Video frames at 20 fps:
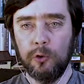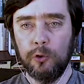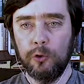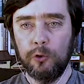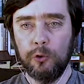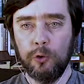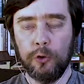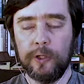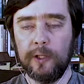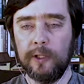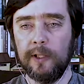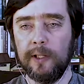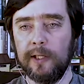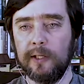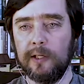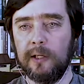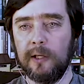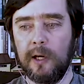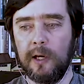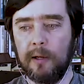looking
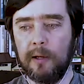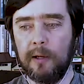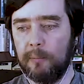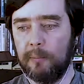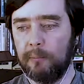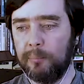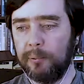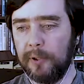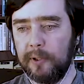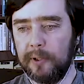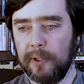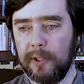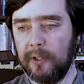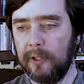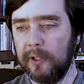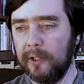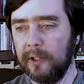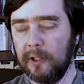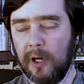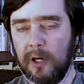like um,
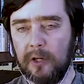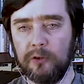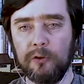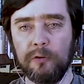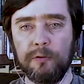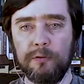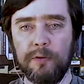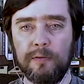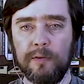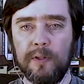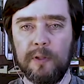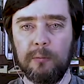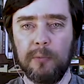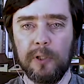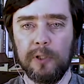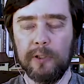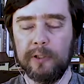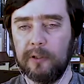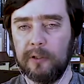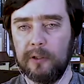planaria that are 150
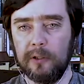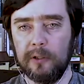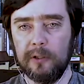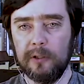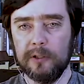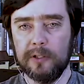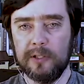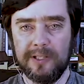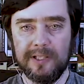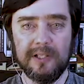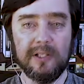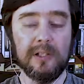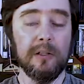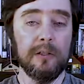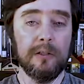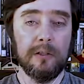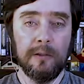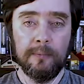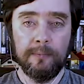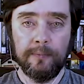million years
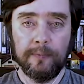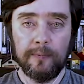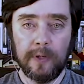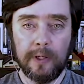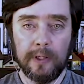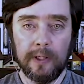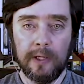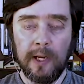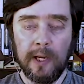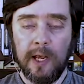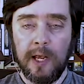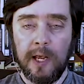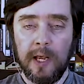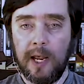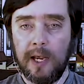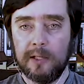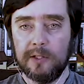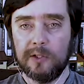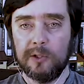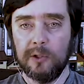distant, right?
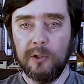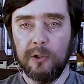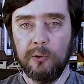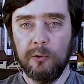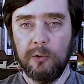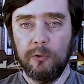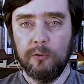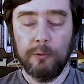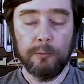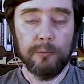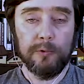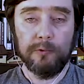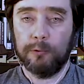And so from